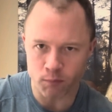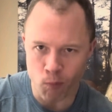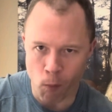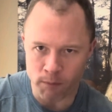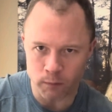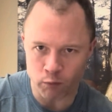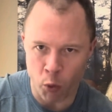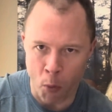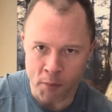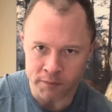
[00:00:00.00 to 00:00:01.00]
getting
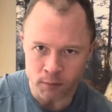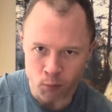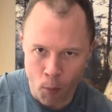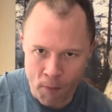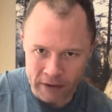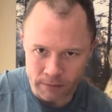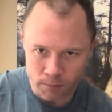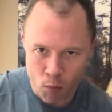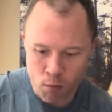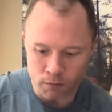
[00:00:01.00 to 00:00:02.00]
fat. It's not going to
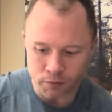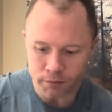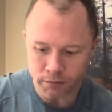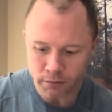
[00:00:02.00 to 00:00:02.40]
happen.